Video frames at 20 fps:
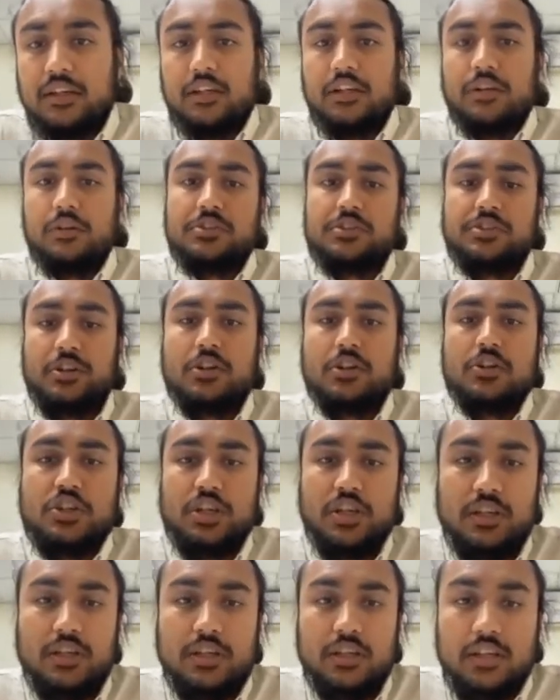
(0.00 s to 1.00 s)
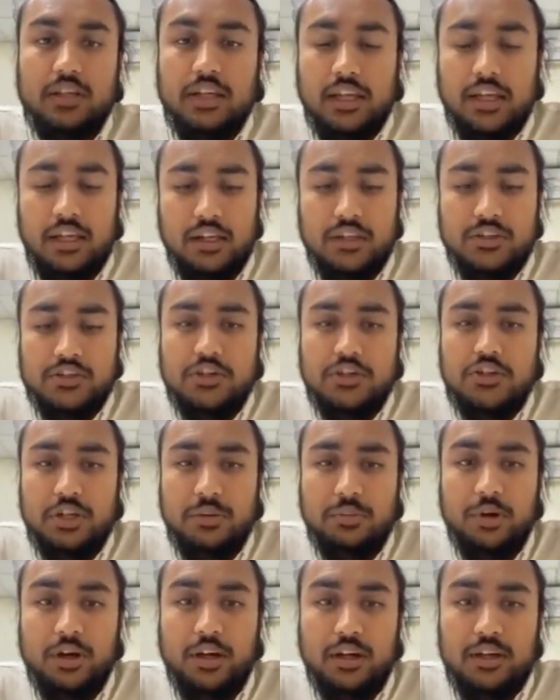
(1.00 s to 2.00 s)
search a
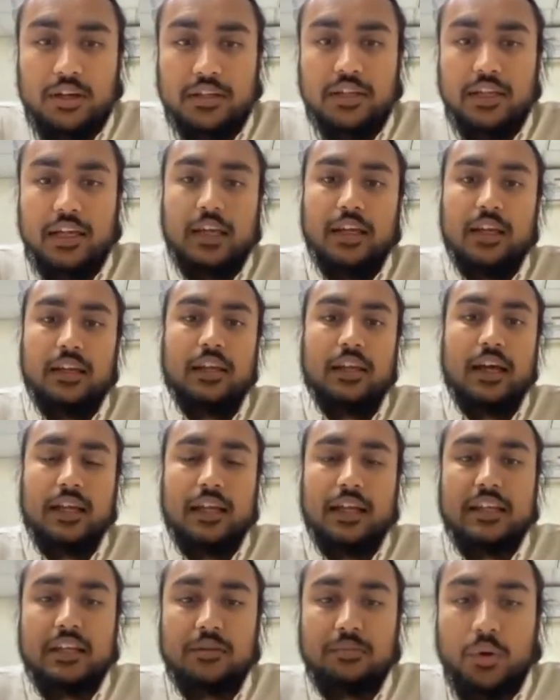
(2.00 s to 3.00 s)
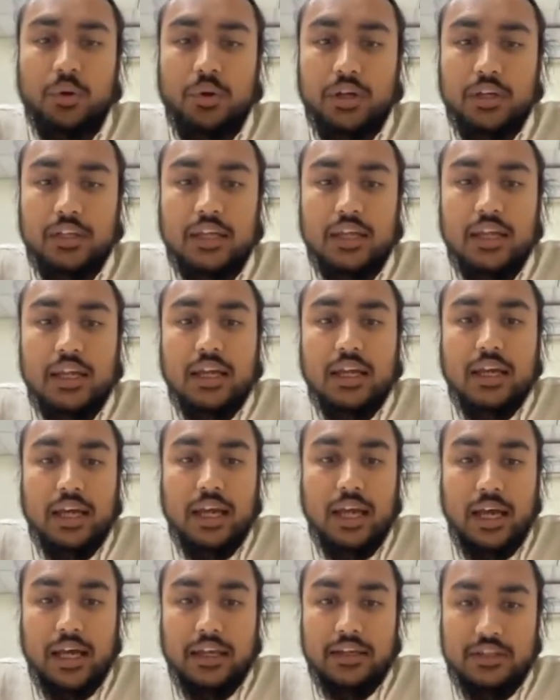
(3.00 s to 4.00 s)
product and at any point
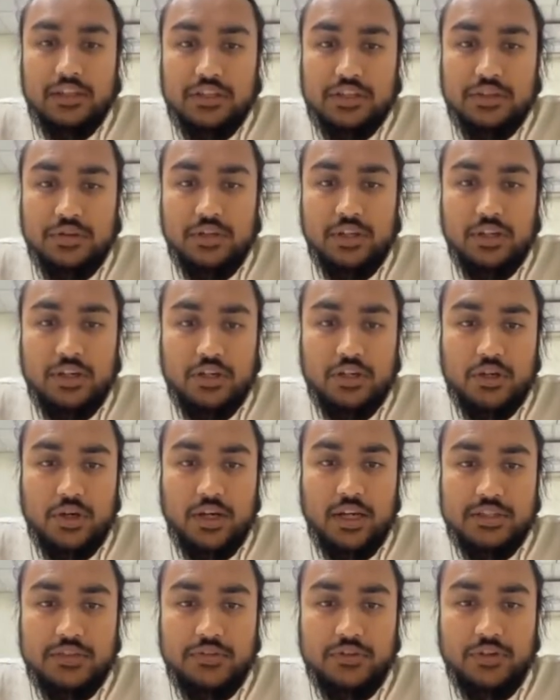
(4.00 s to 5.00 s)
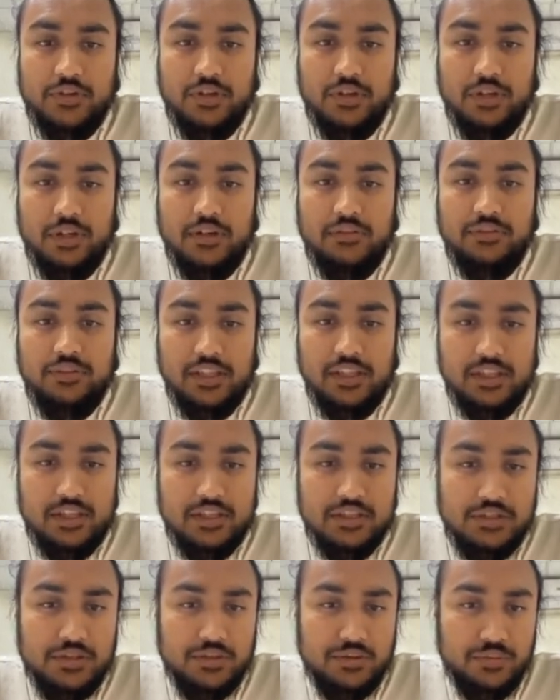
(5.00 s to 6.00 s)
add it to their transfer if they need
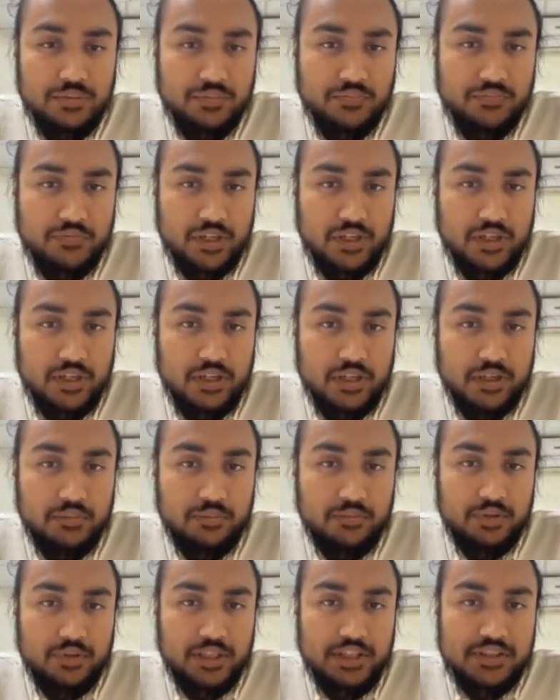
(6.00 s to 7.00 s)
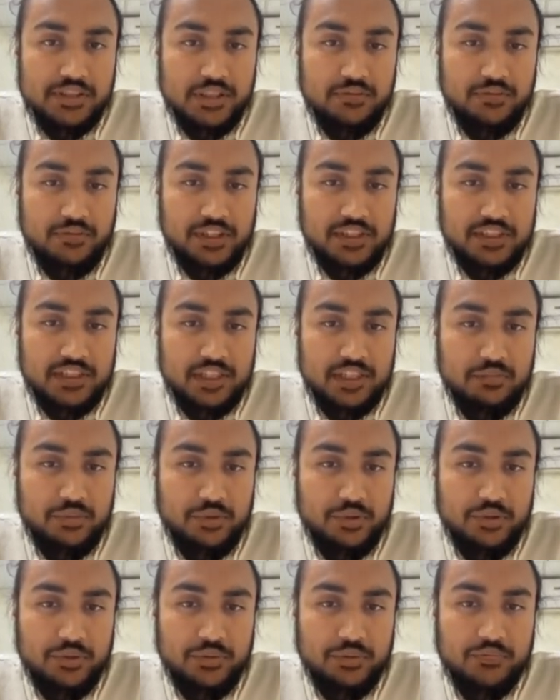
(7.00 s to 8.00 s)
to. Let's say, for
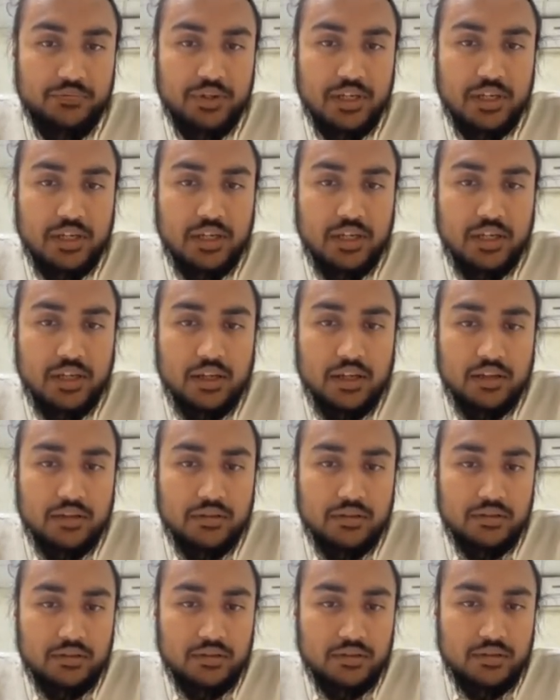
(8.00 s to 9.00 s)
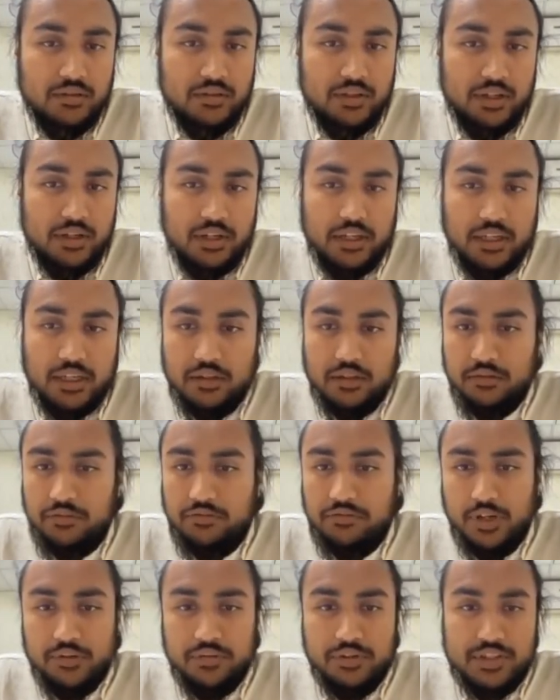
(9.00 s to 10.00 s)
example, they
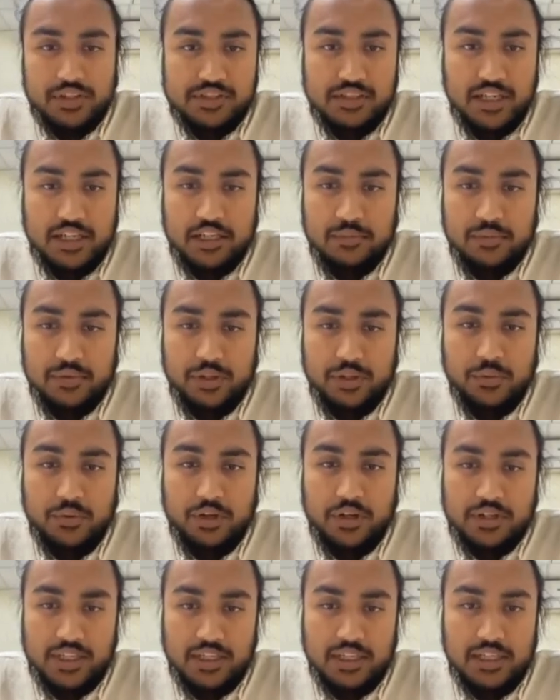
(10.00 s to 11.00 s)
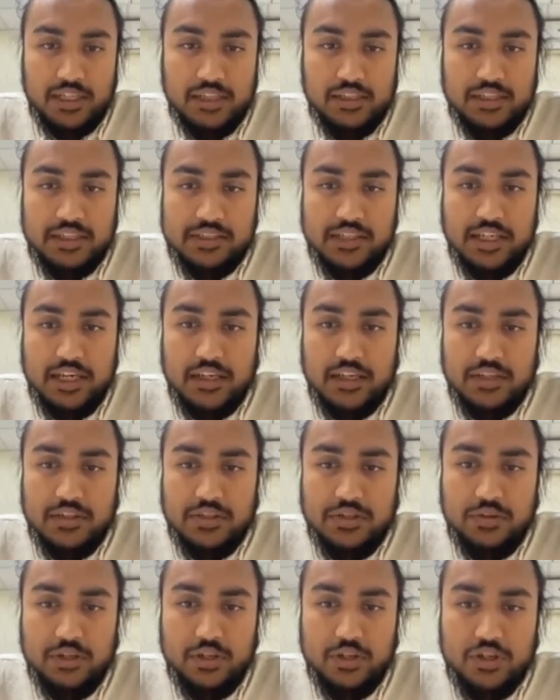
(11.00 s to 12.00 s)
found this item and they wanted to get this added
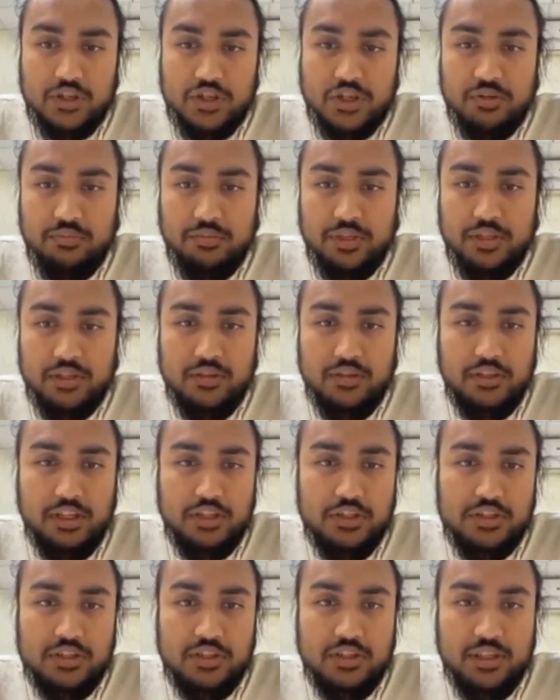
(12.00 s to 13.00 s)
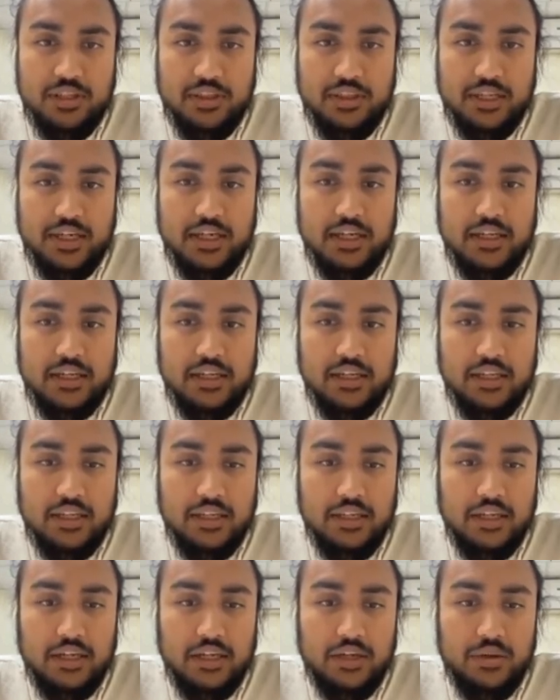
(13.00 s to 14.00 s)
to their shipment. They just click that, and
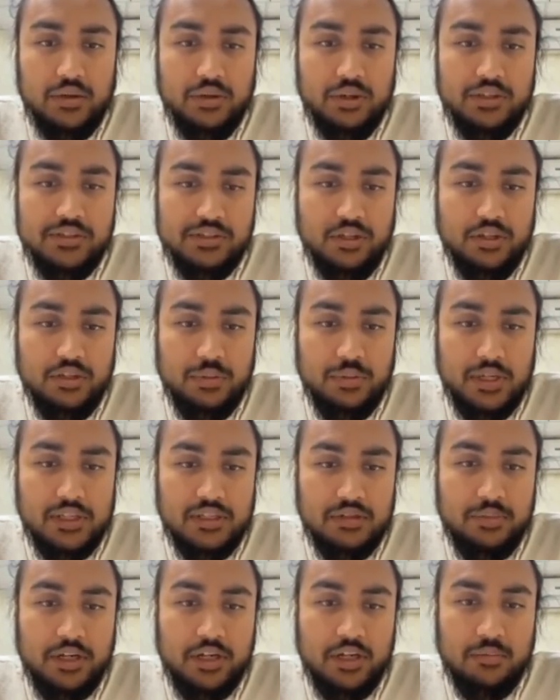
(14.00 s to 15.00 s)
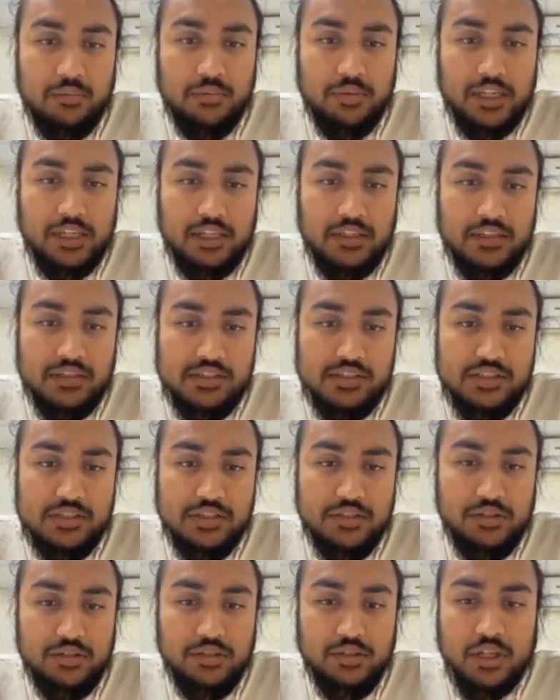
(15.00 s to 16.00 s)
now it's all the way at the bottom. They can
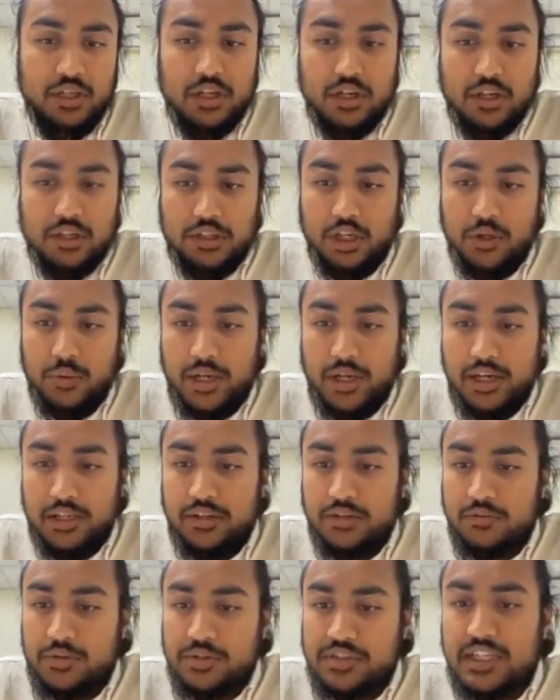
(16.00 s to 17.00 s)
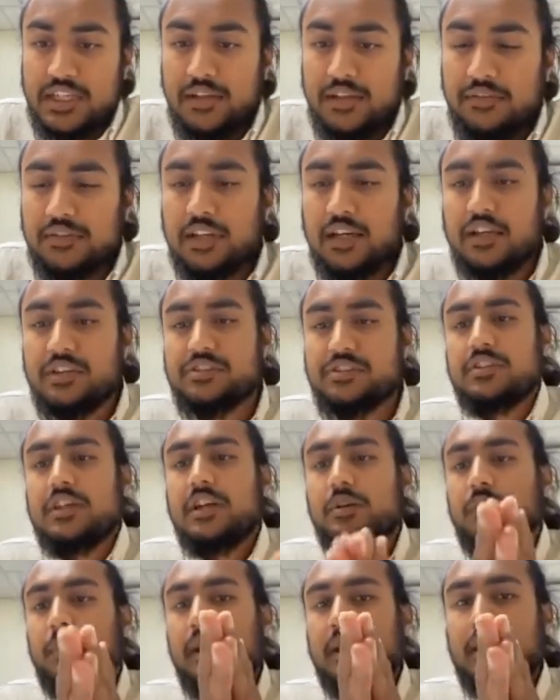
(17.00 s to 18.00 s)
still go ahead and receive that. So that
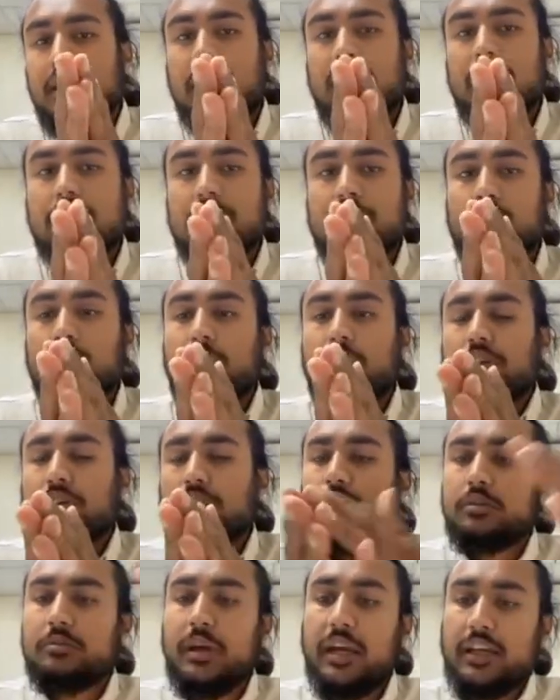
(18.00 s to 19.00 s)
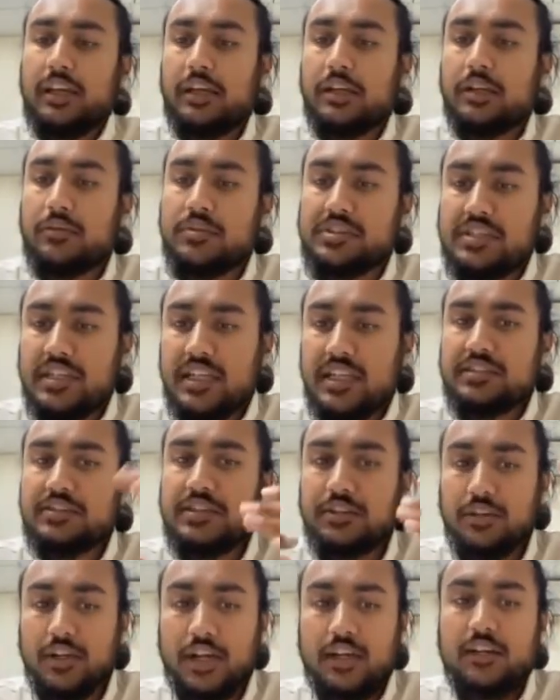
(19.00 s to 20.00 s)
way, when you look back at your receipts and
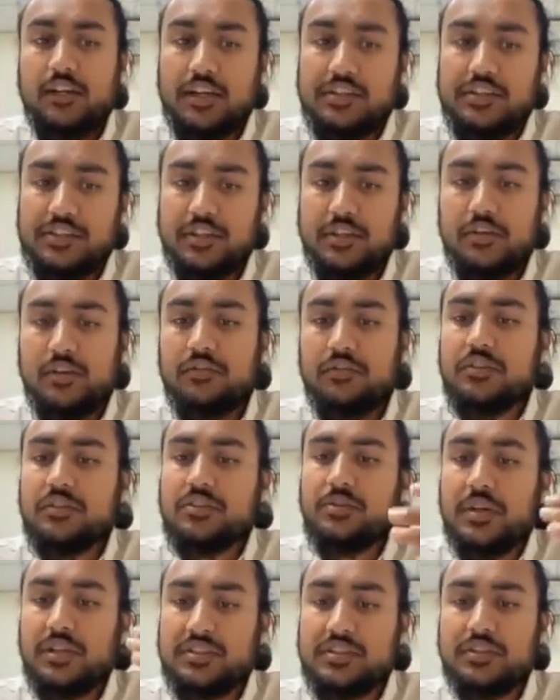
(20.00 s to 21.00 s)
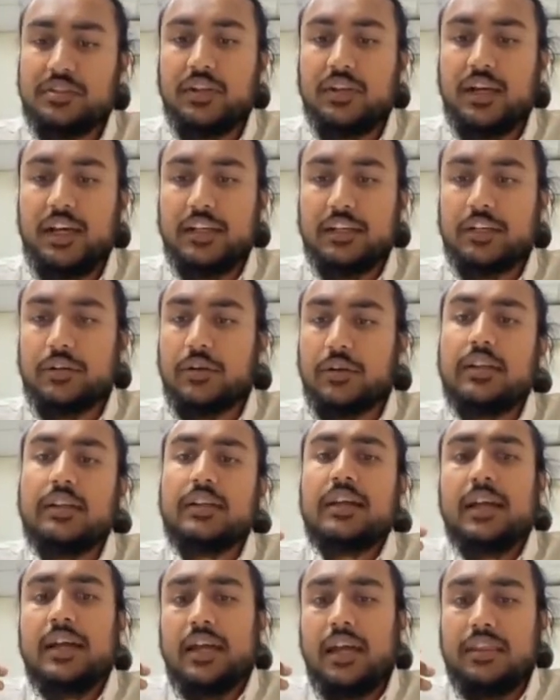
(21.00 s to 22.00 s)
you're analyzing your inventory, it's still accurate.
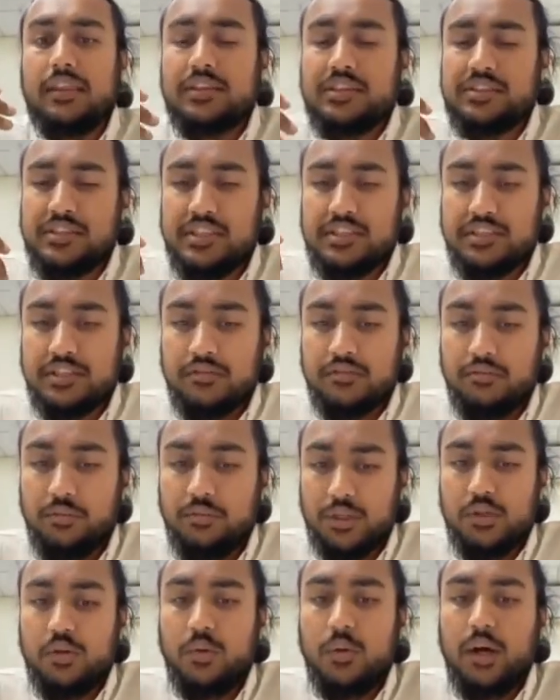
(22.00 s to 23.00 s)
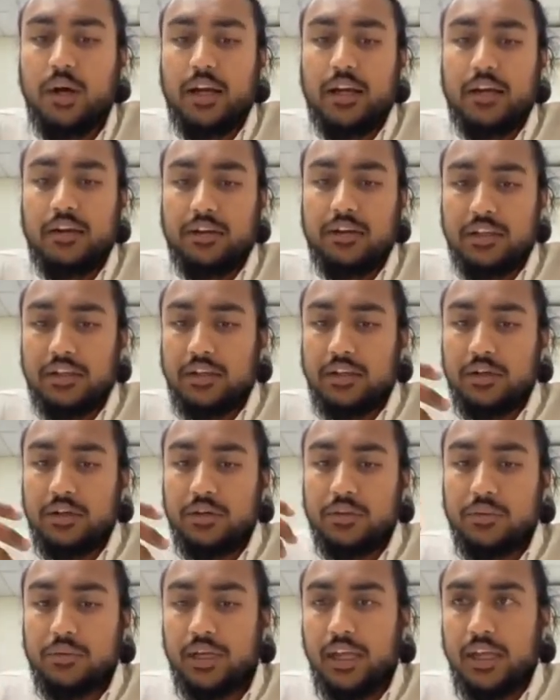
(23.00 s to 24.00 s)
And this doesn't require,
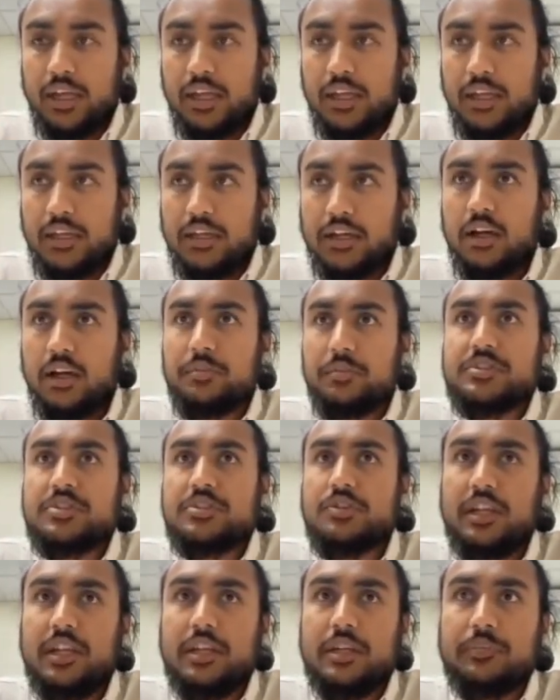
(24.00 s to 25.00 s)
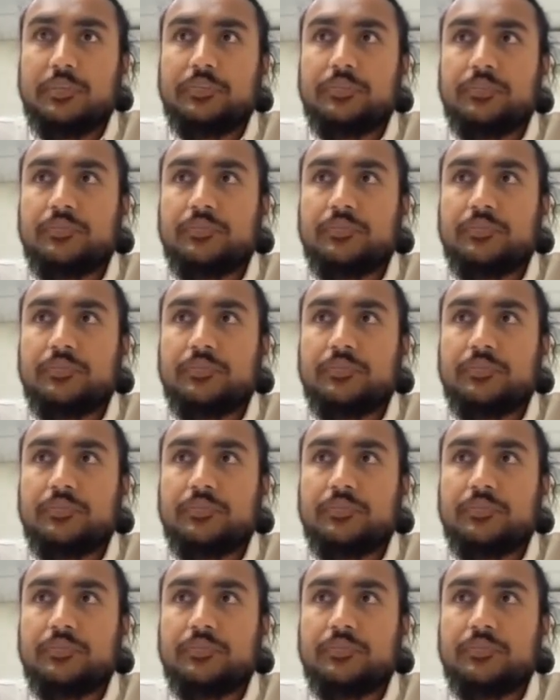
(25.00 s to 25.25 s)
a upstream